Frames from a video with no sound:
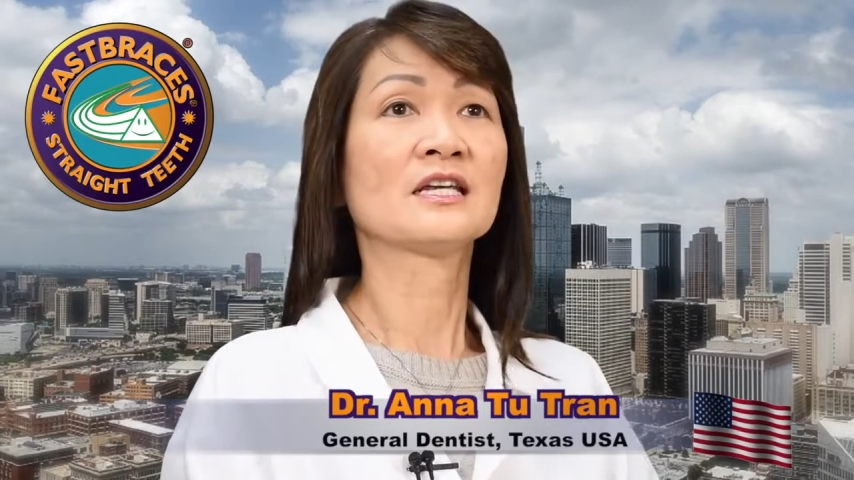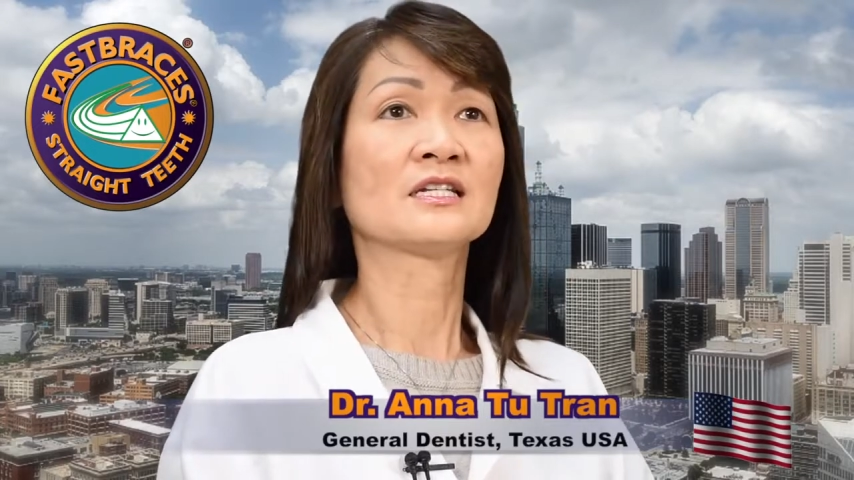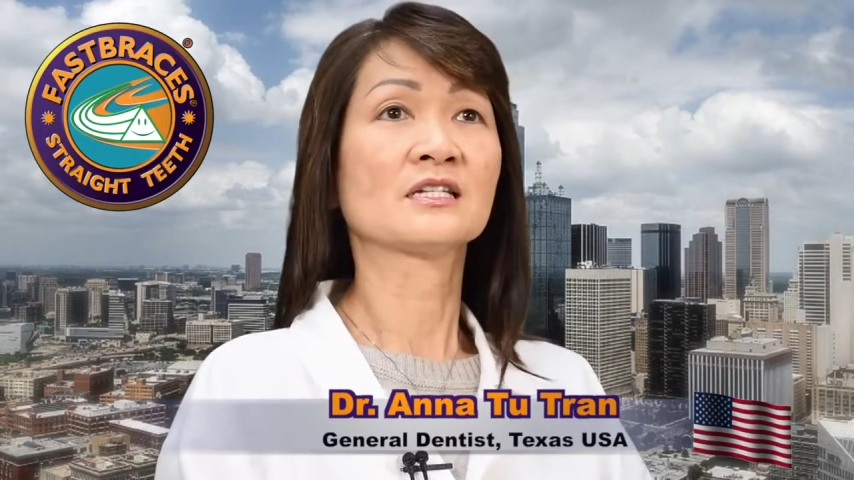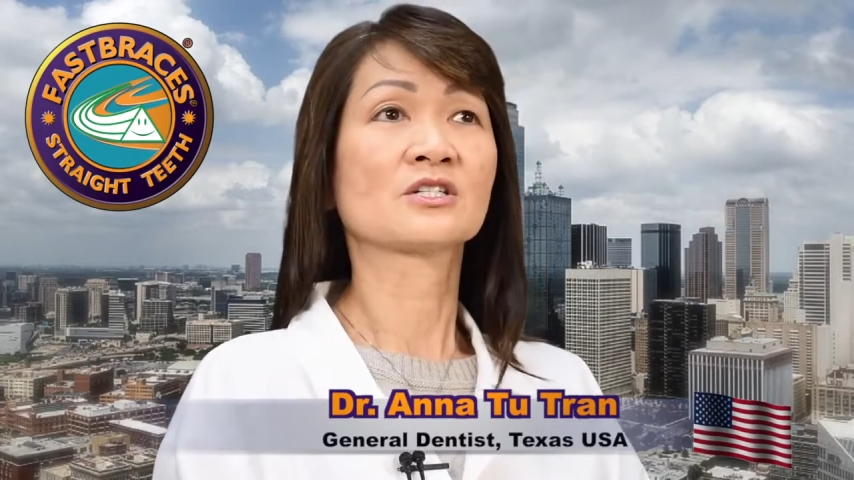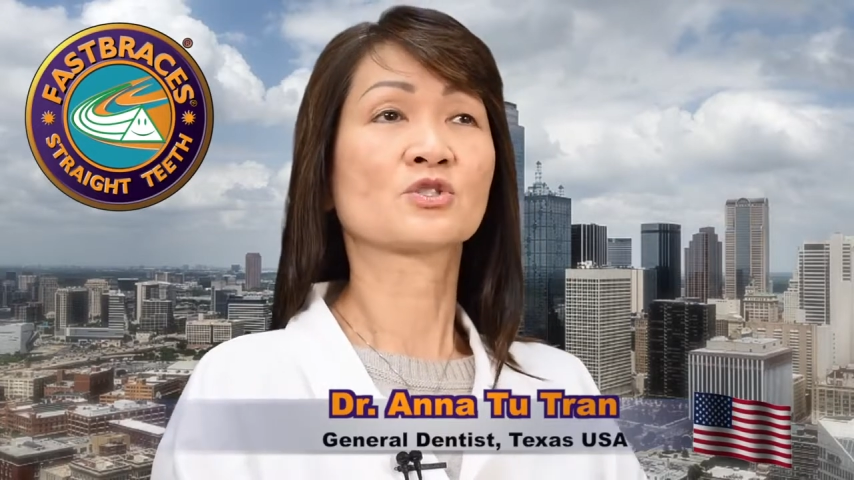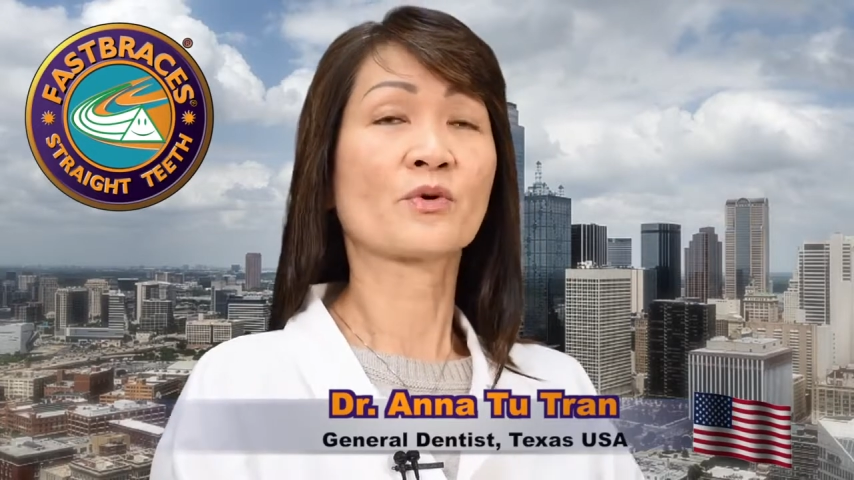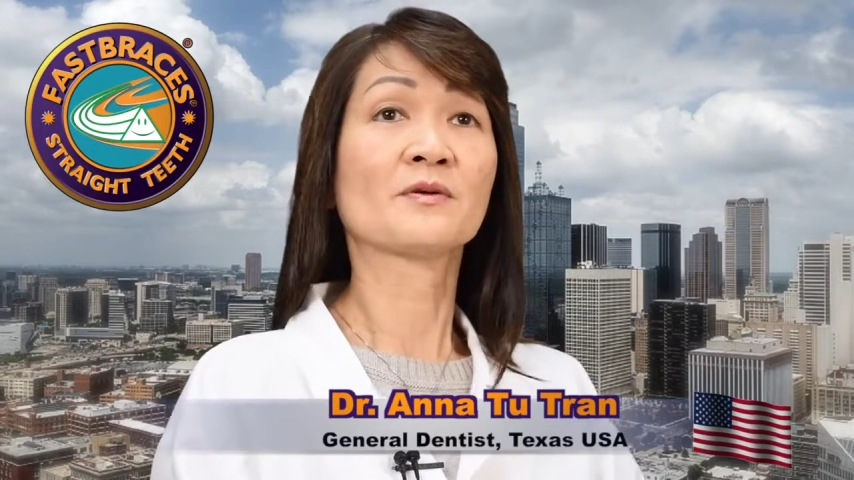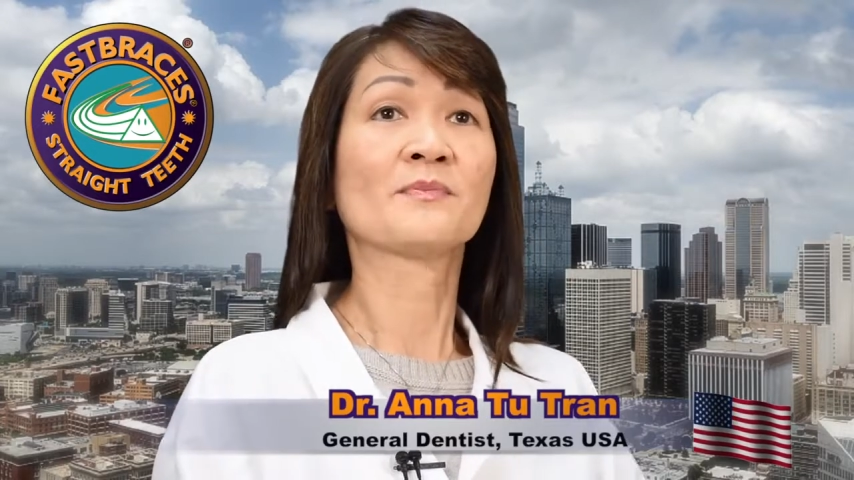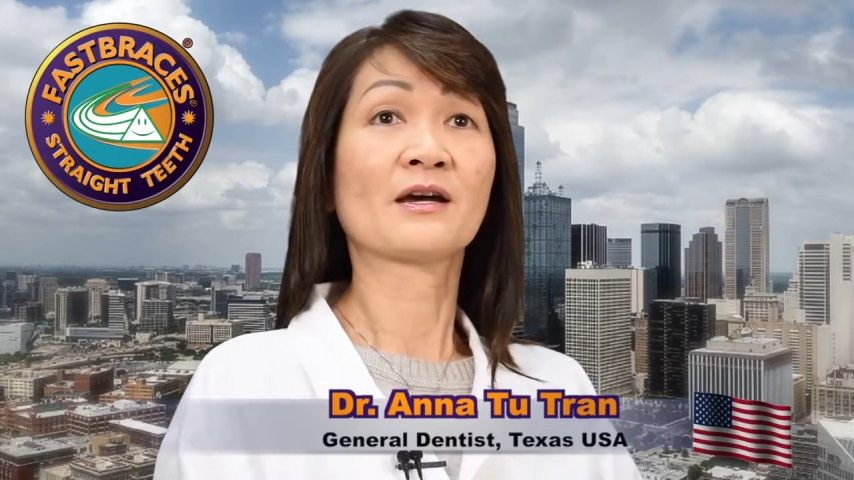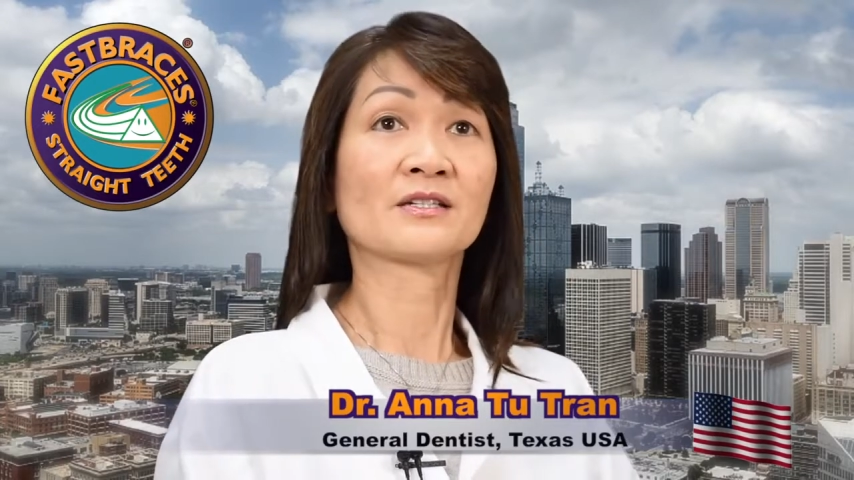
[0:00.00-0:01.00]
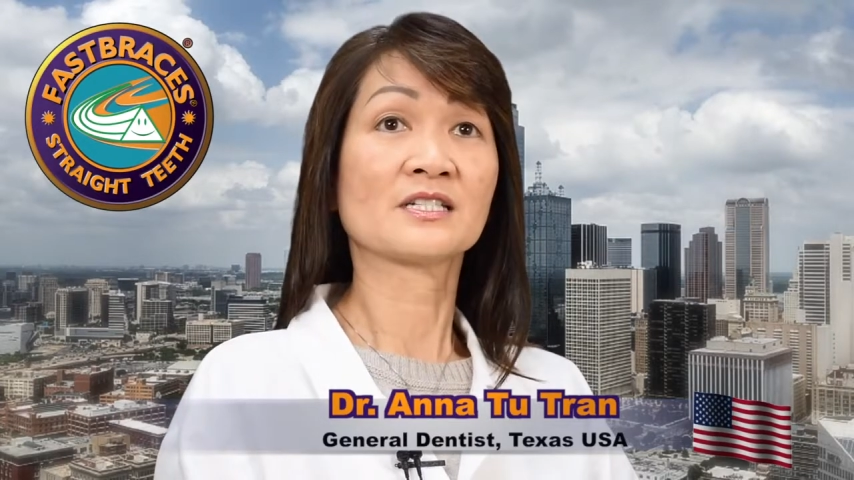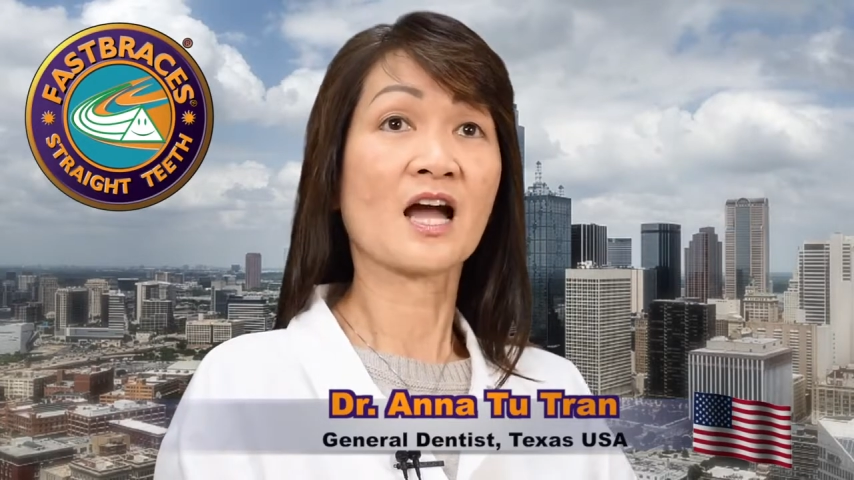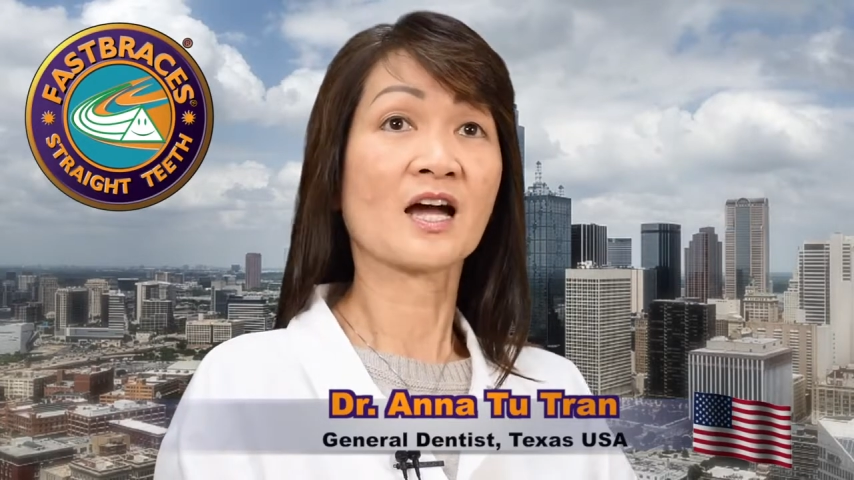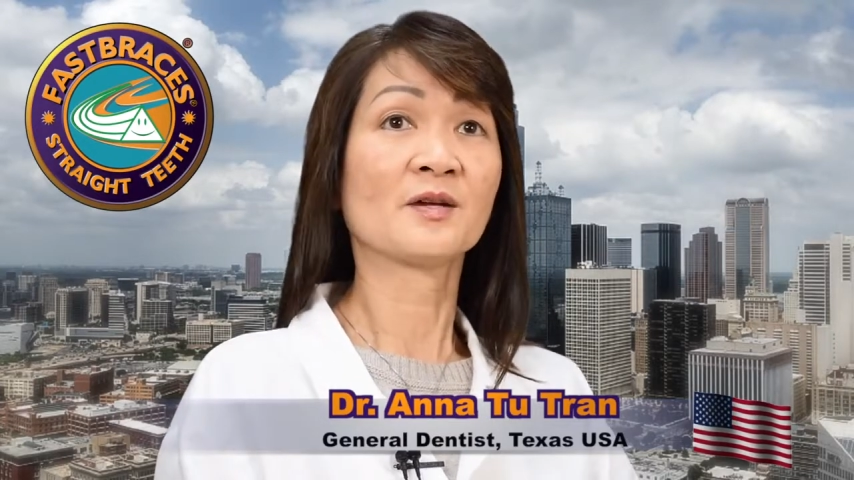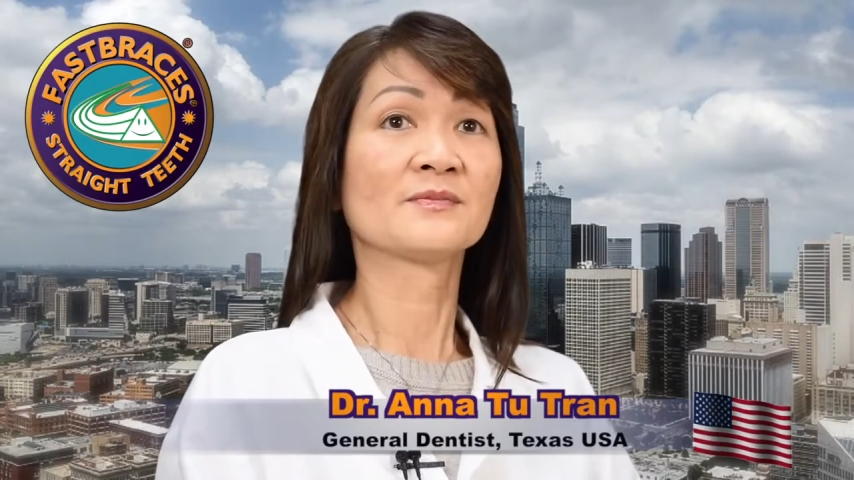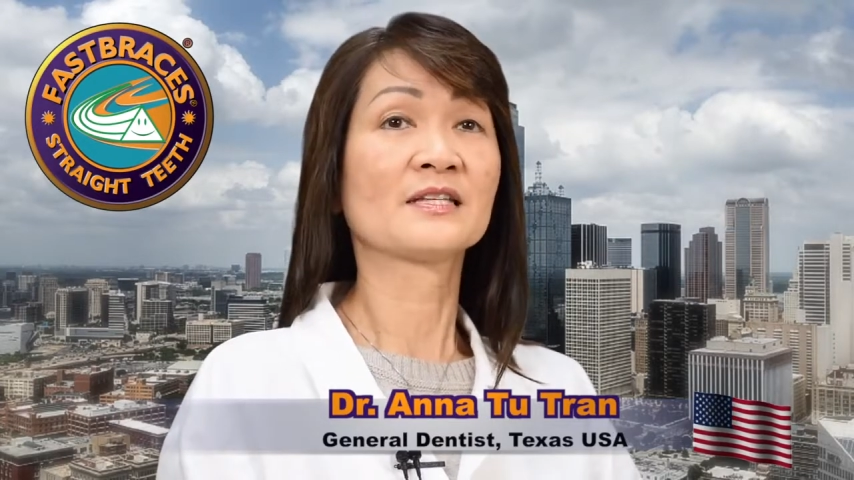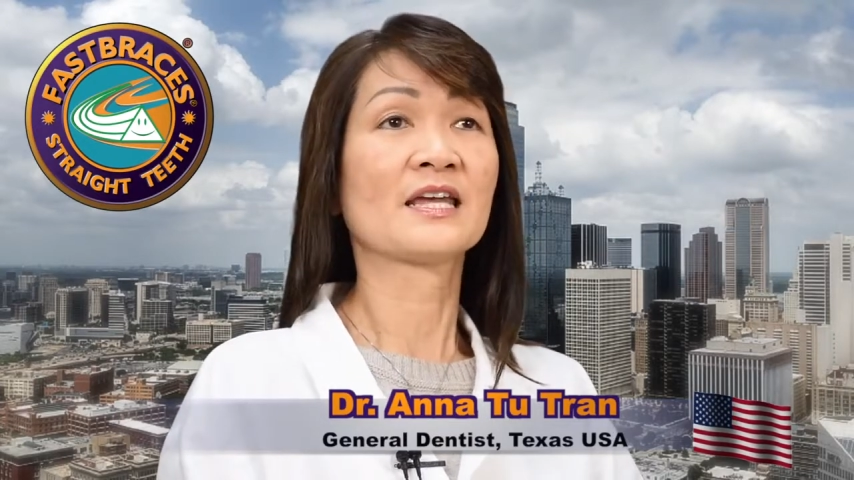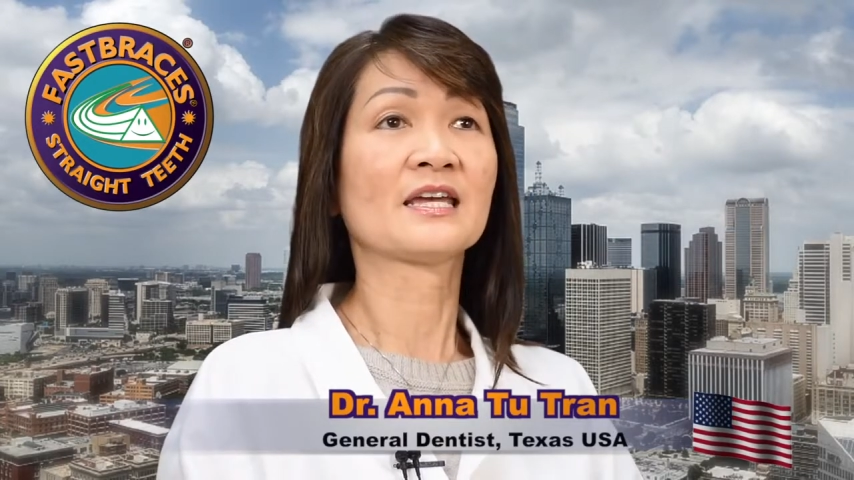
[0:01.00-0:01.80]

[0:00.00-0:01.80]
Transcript: in a short amount of times,